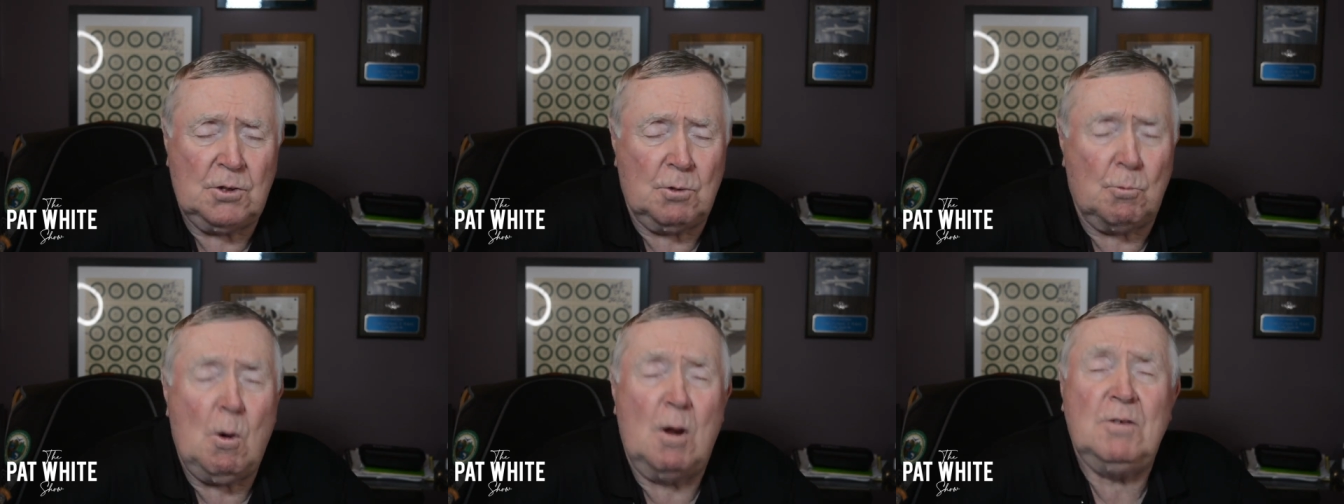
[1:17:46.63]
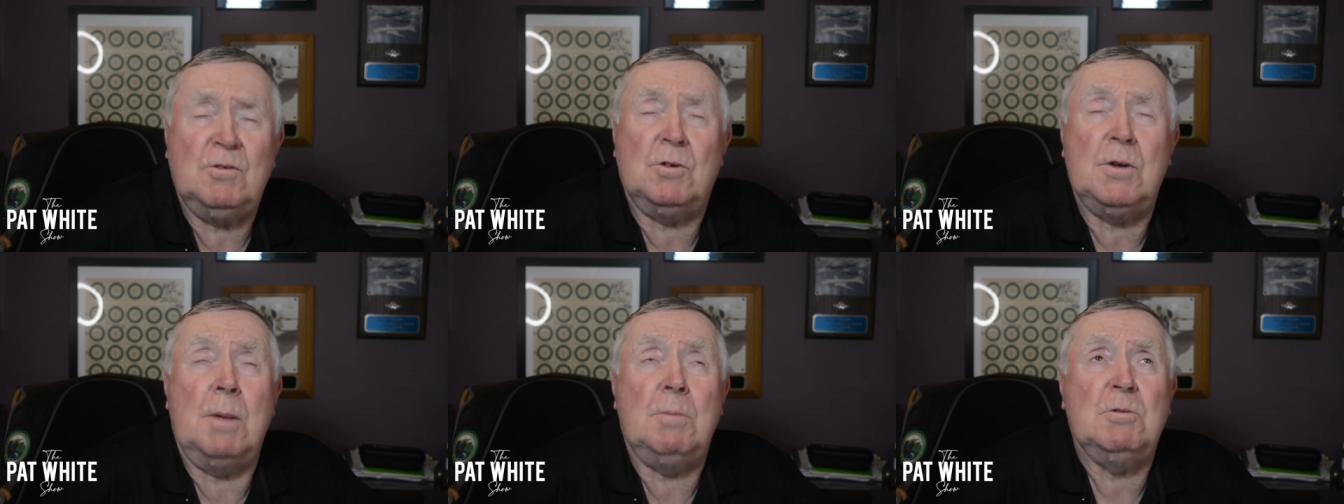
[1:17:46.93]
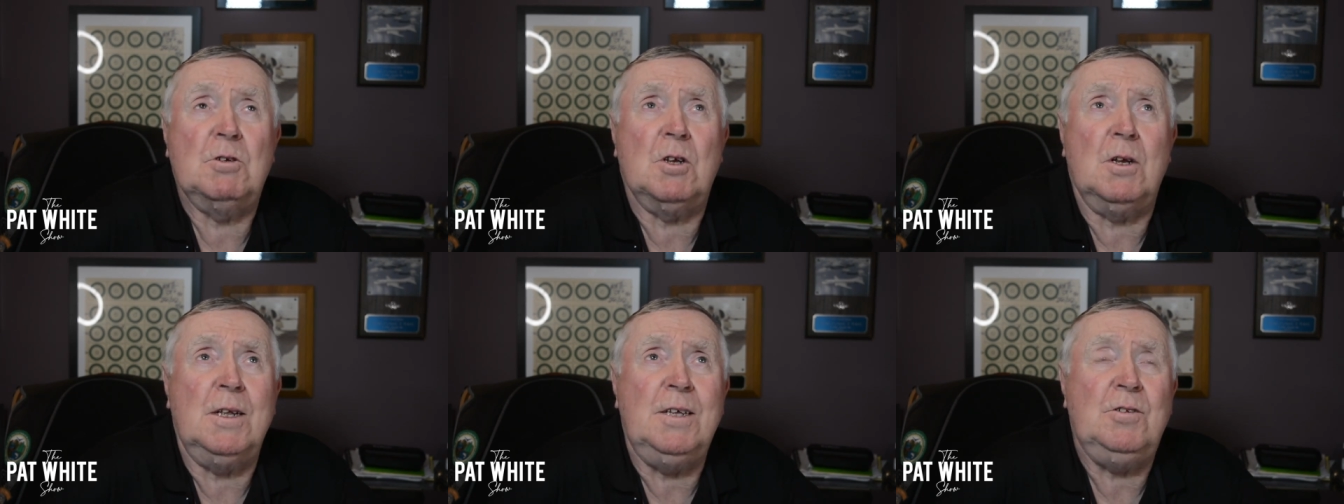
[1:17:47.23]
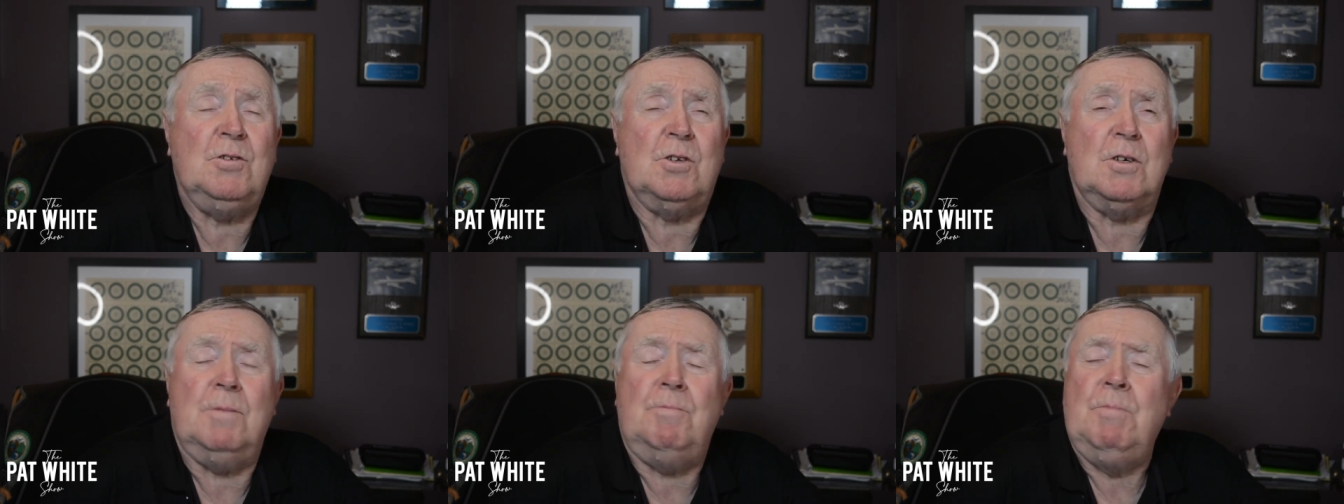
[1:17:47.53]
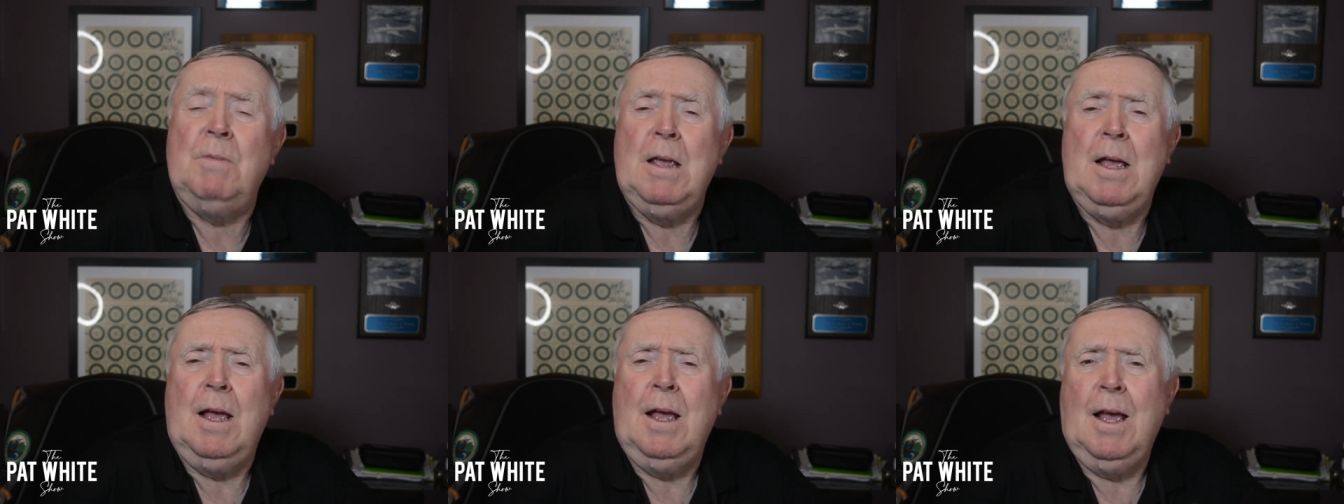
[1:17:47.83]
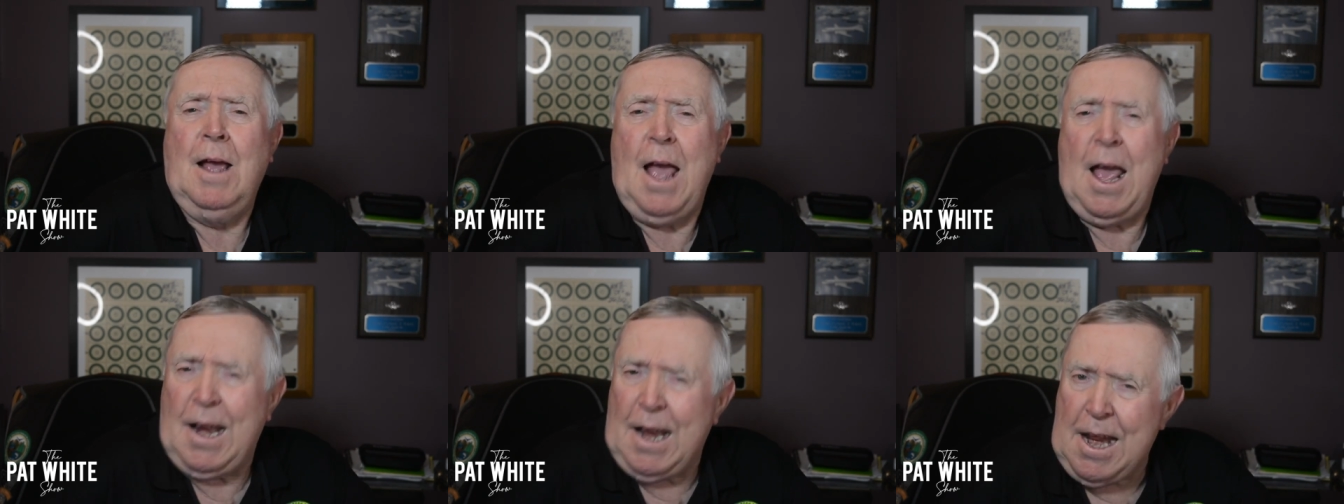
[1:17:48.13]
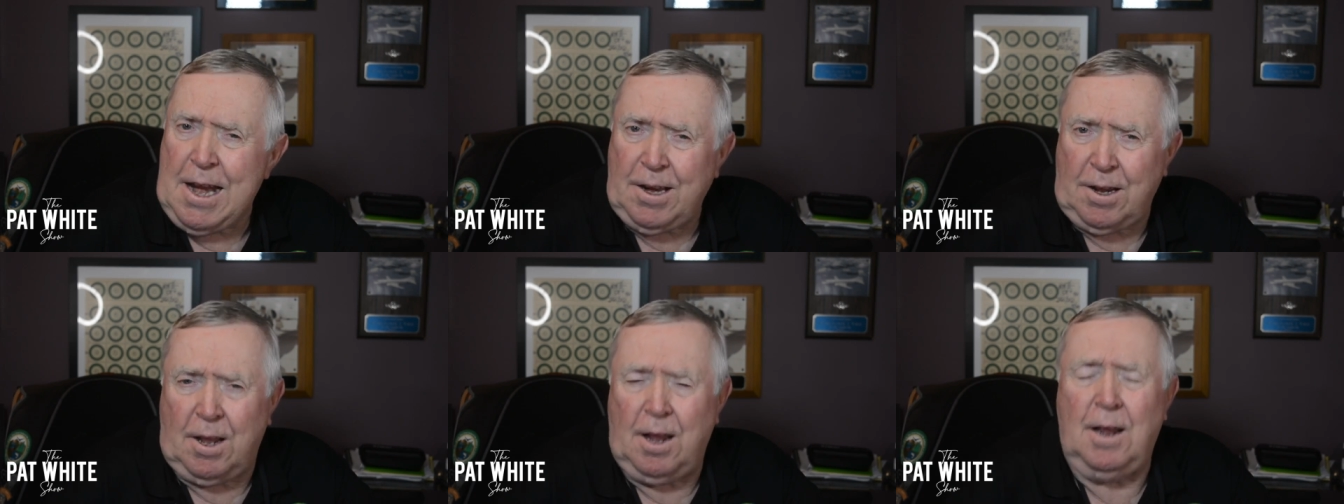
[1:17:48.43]
The wife's name was Lisa. Had
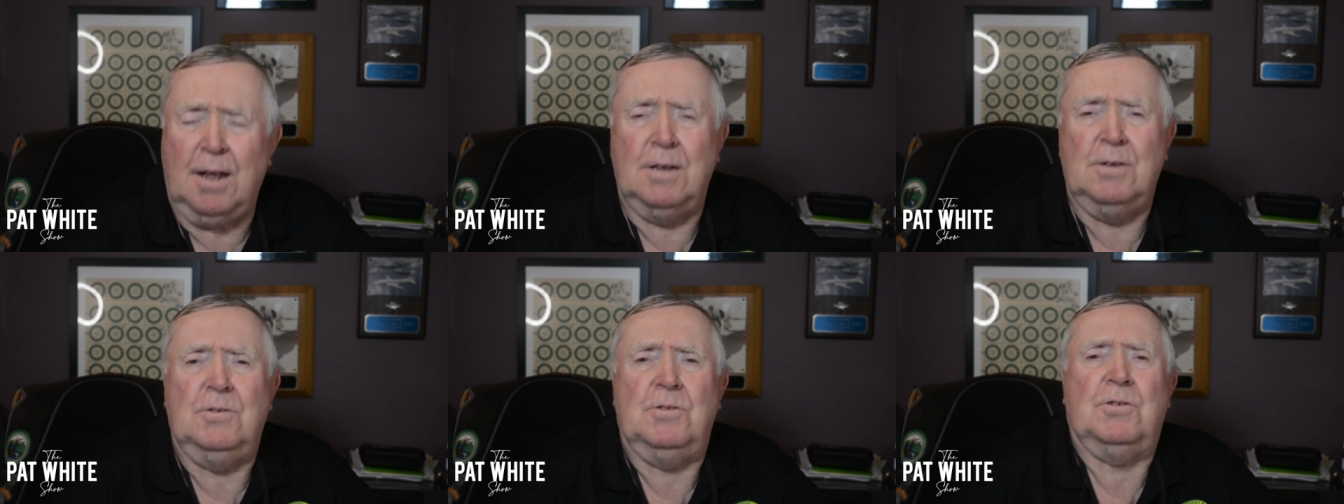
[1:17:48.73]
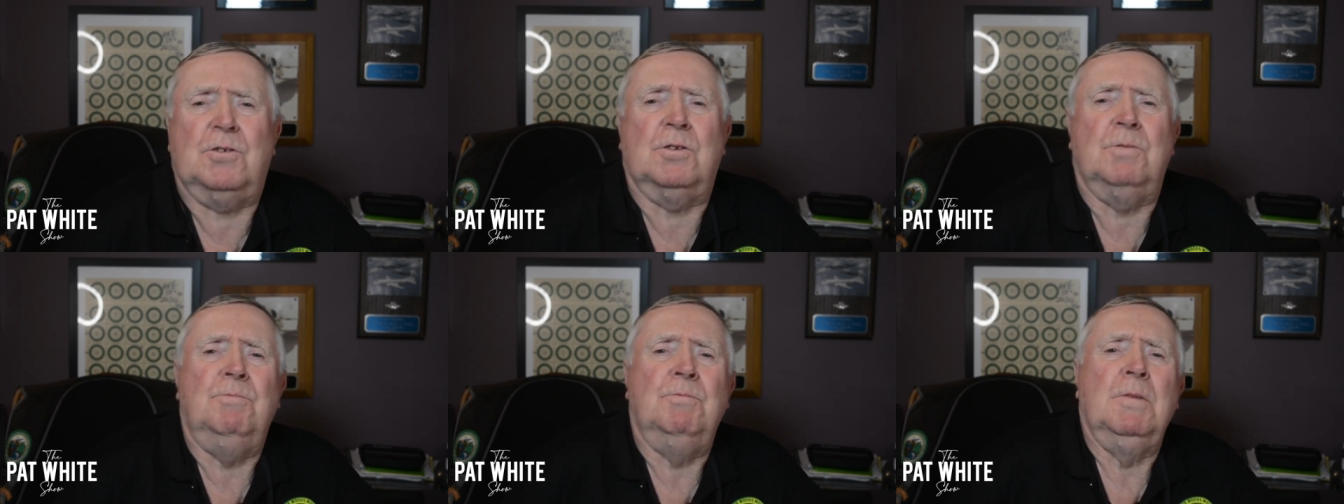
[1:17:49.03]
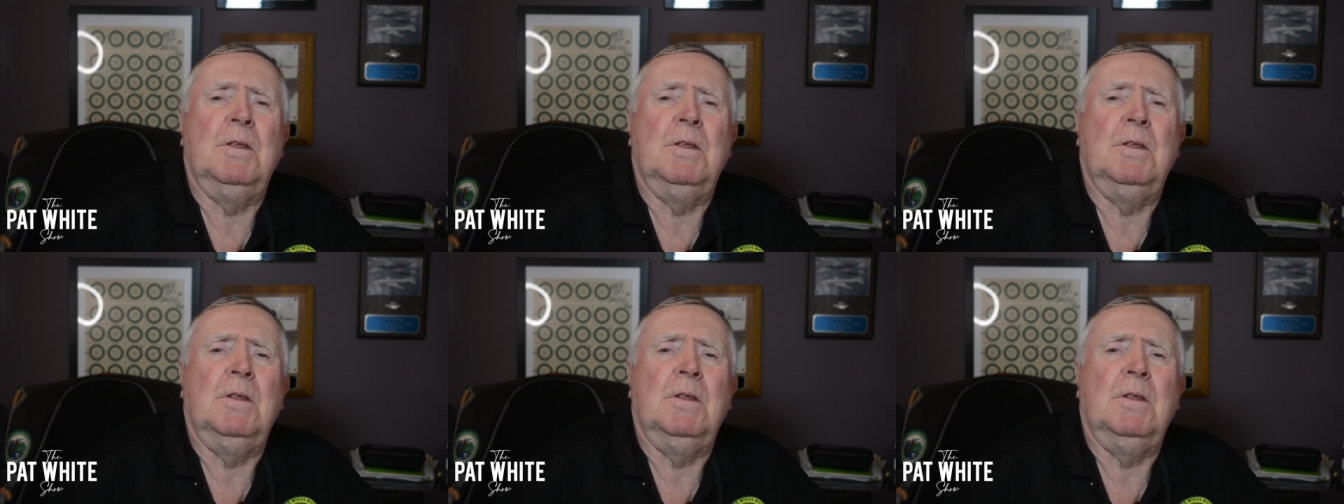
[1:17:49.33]
8 kids,